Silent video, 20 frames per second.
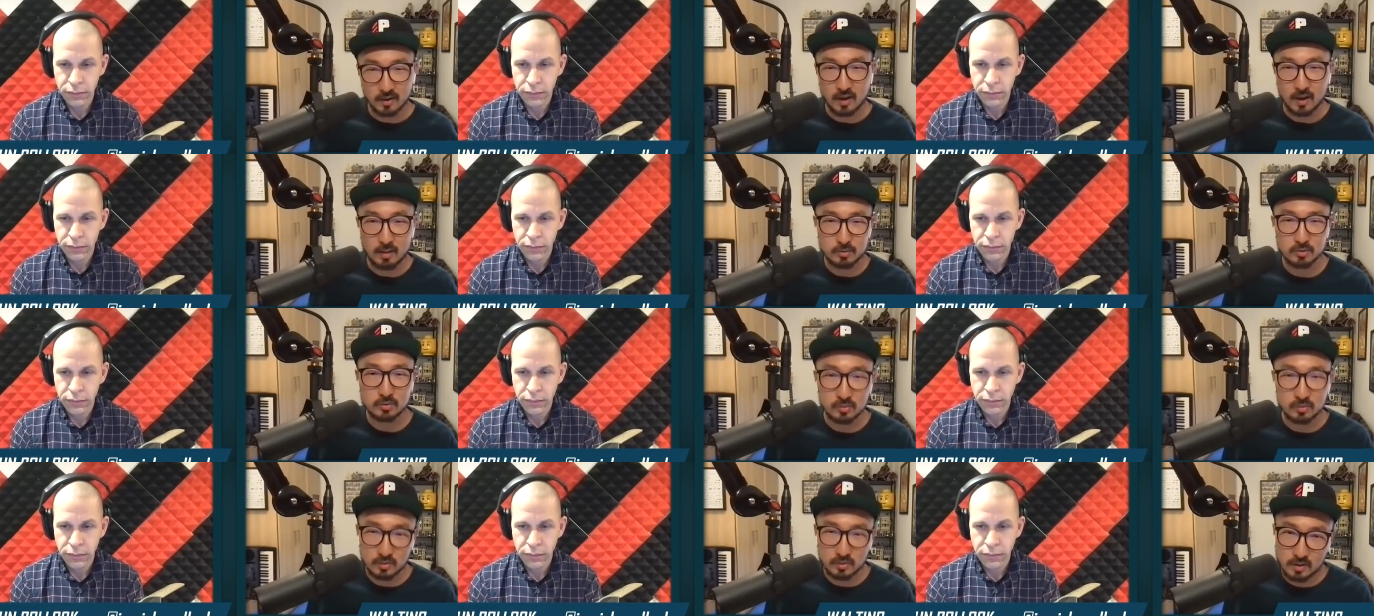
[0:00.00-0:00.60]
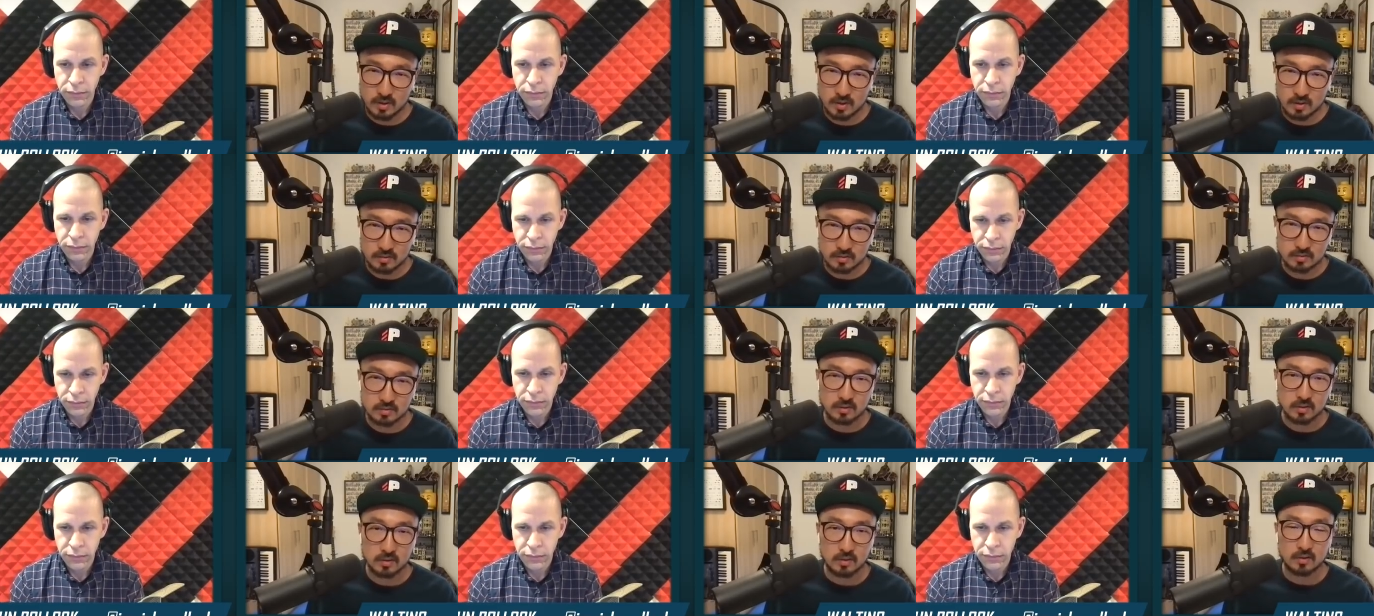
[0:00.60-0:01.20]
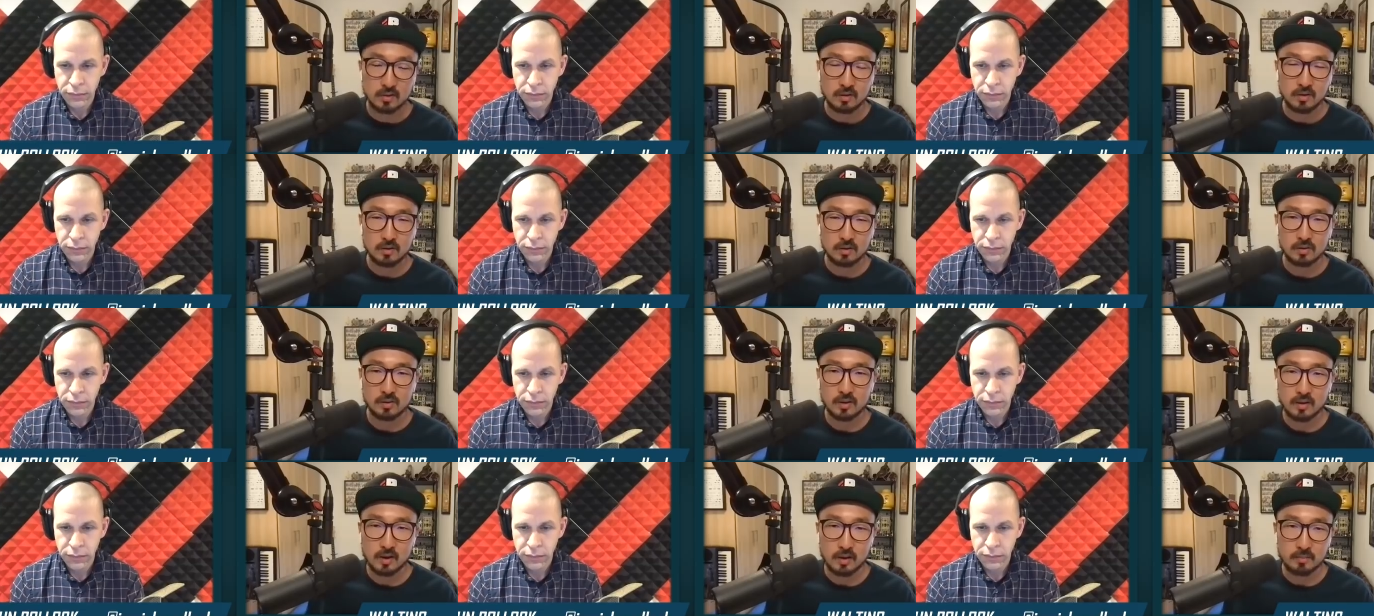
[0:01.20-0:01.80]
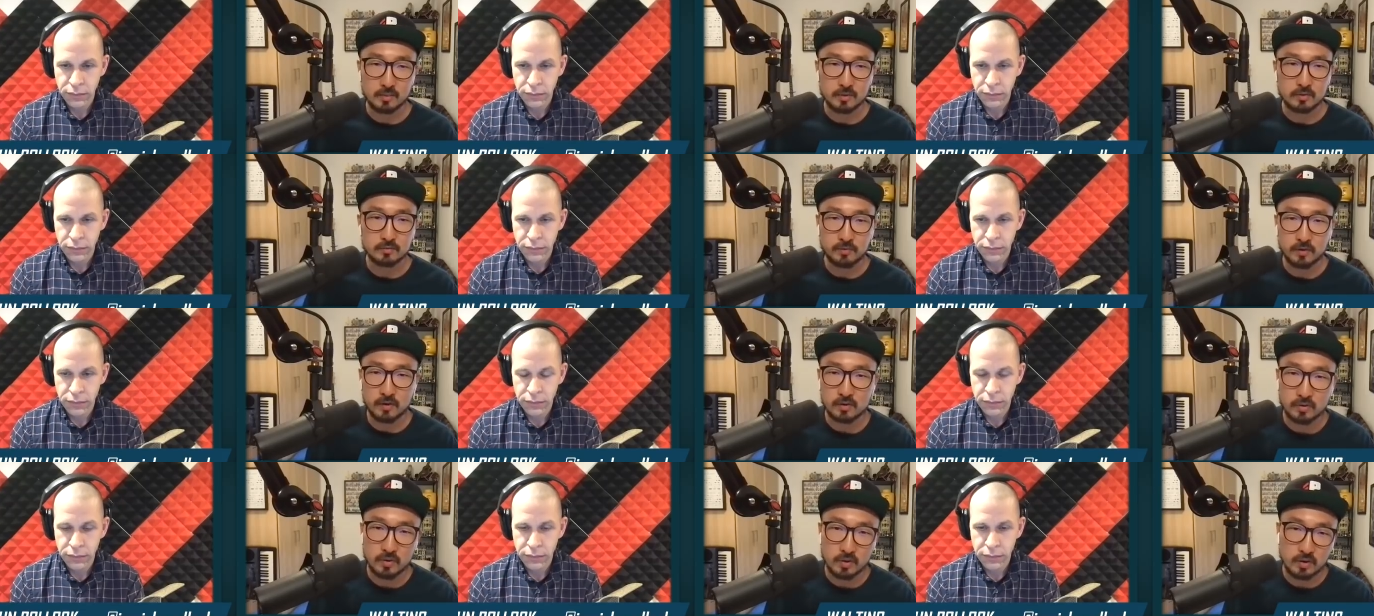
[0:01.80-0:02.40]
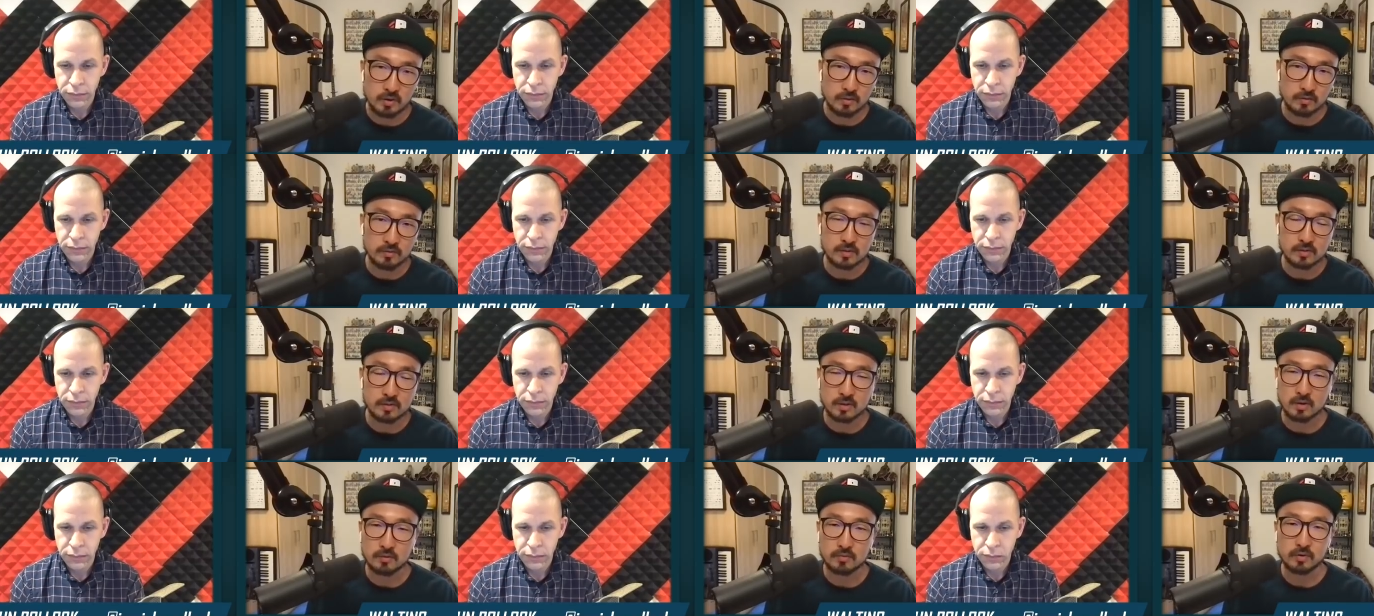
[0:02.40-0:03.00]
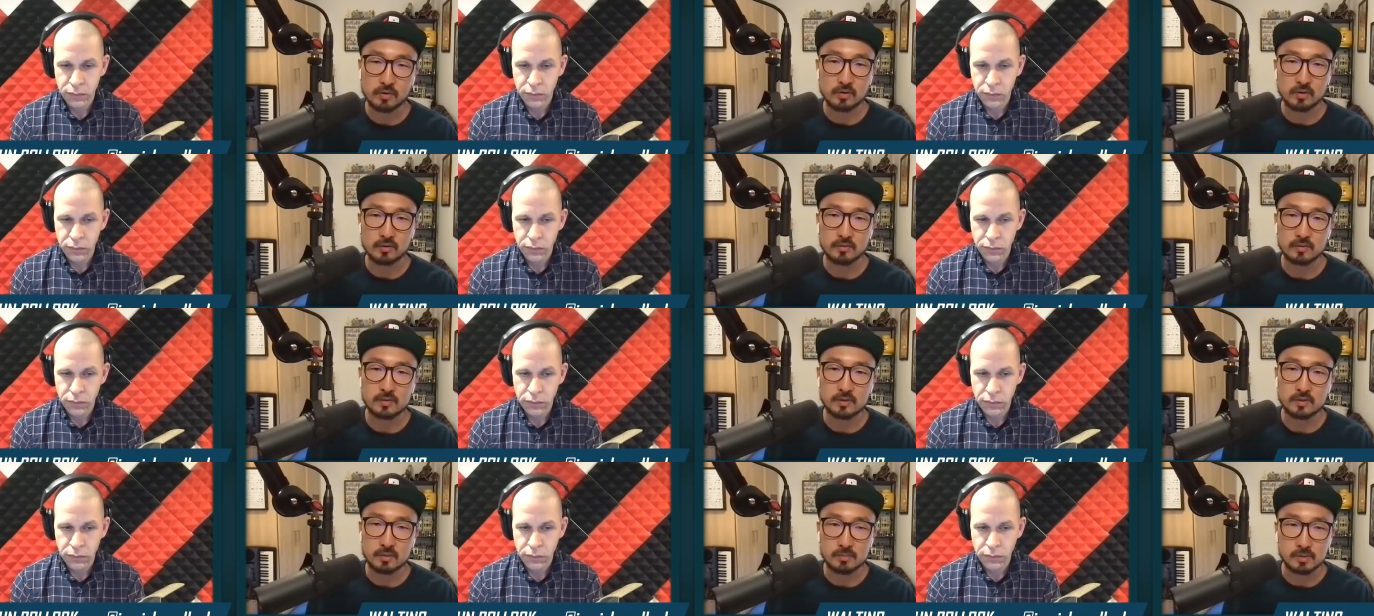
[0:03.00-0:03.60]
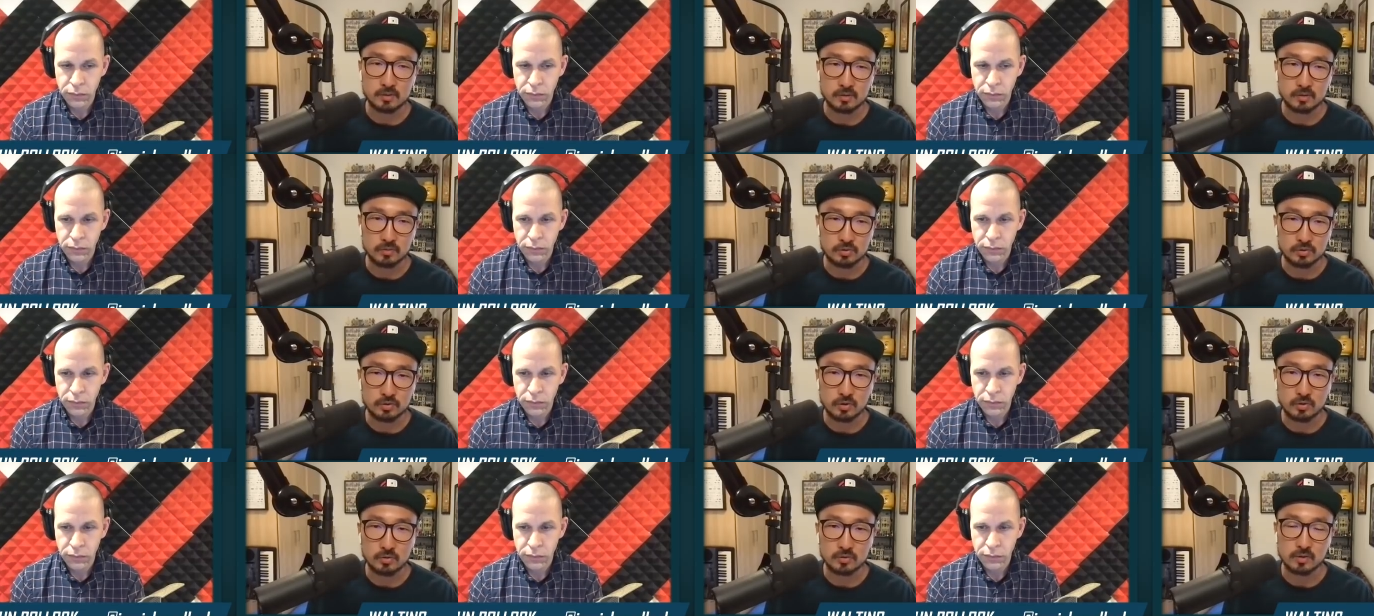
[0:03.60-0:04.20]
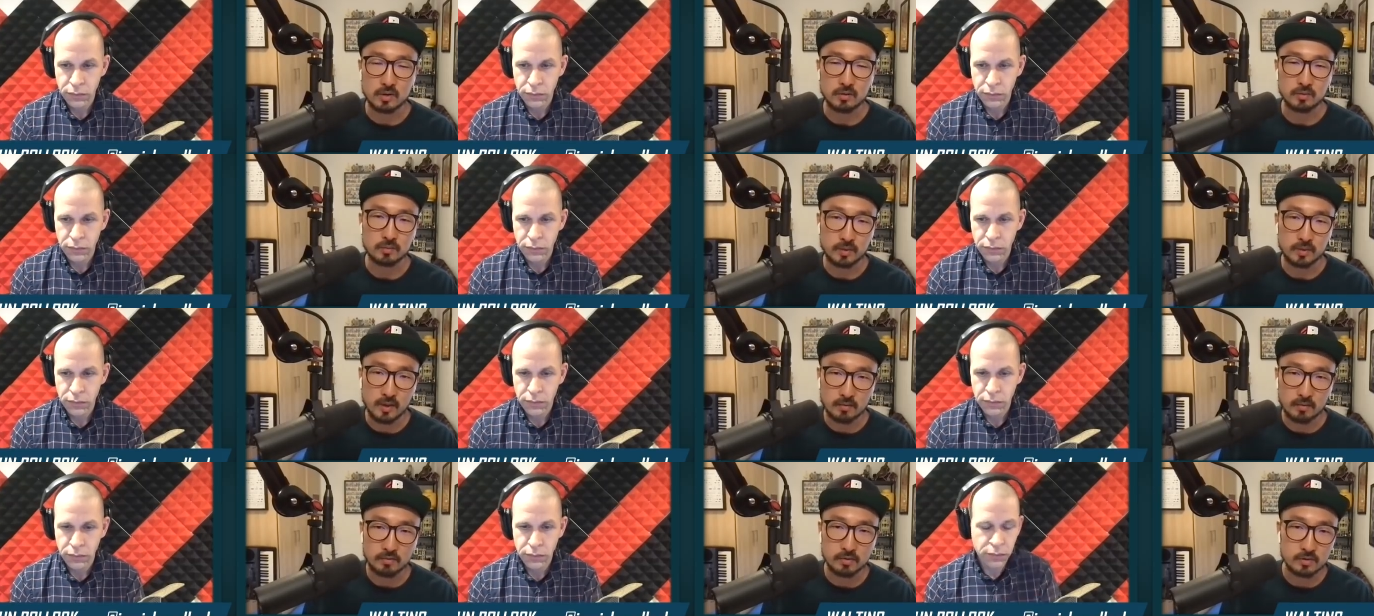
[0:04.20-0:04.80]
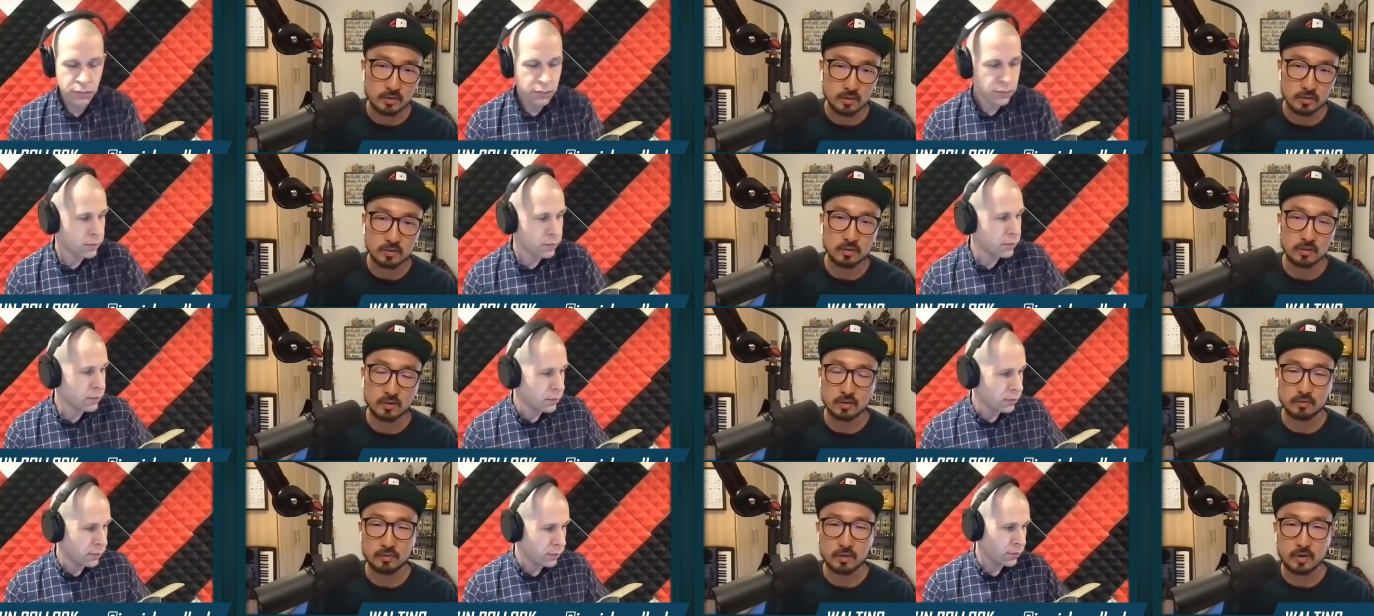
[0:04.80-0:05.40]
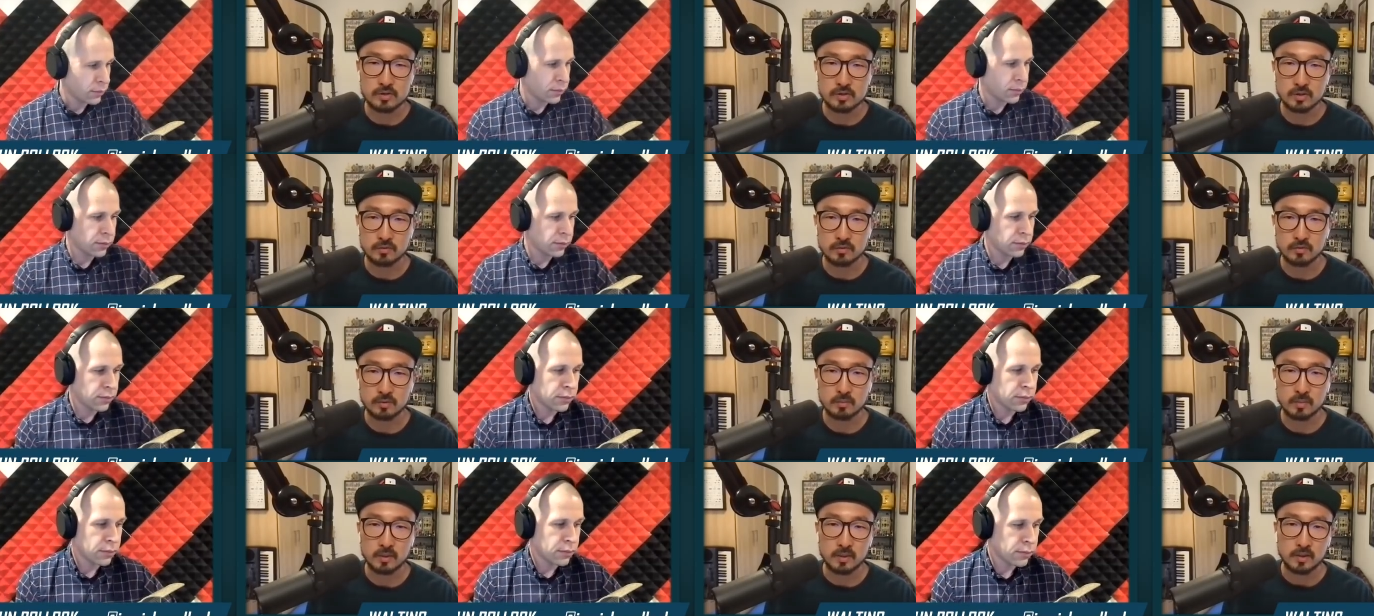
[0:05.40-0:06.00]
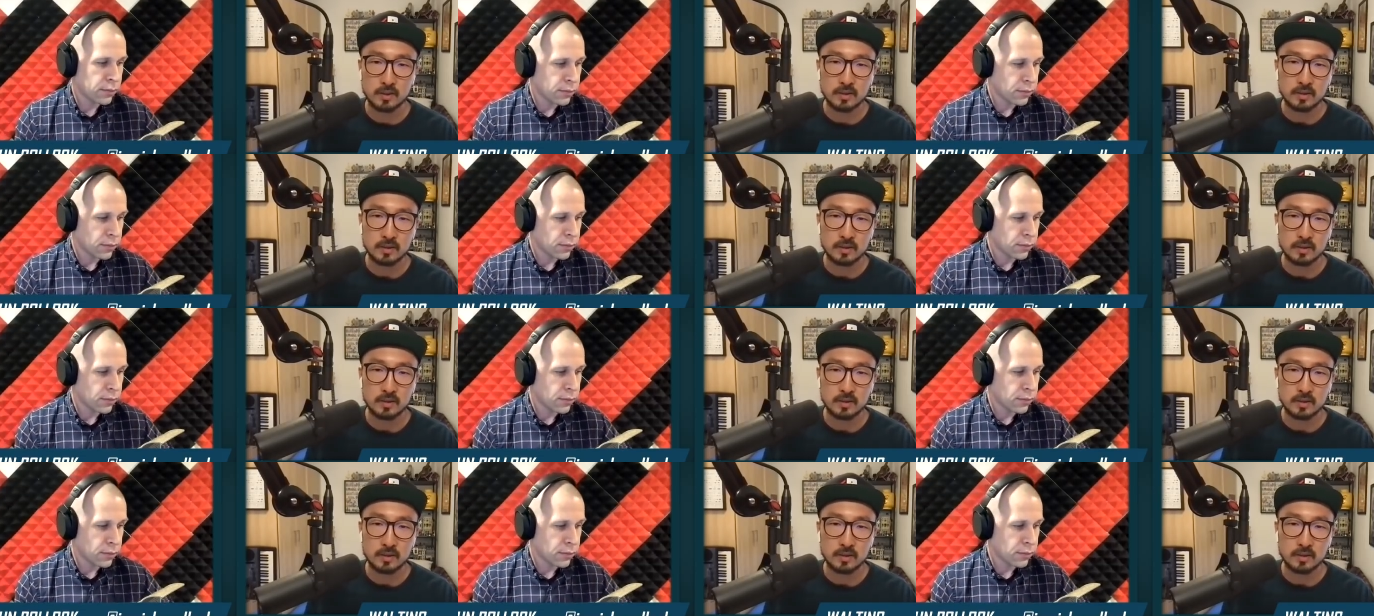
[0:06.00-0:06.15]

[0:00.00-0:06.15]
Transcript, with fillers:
Speaker 1: absolutely yes you know like i've been following all of these covering all of these mcu shows and with every single iteration of them